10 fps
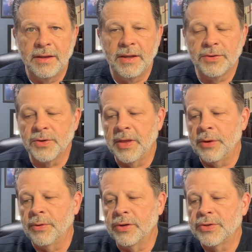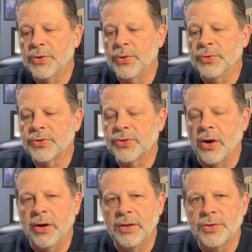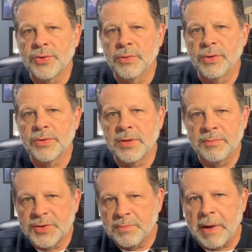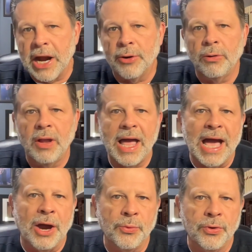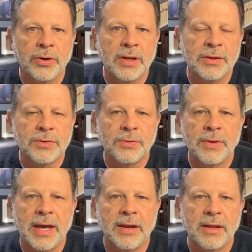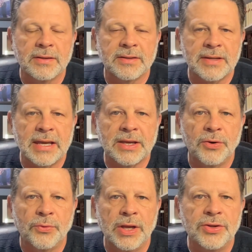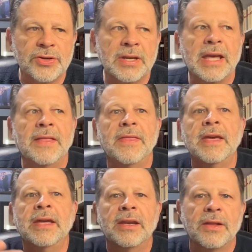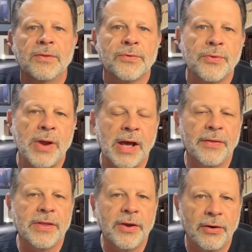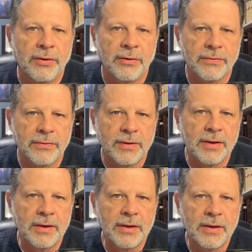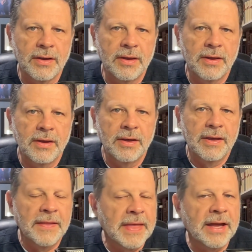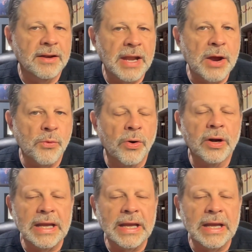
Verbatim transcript: And so they were to start in Jerusalem, spiral outward into that second region, and then throughout the earth. And that, that work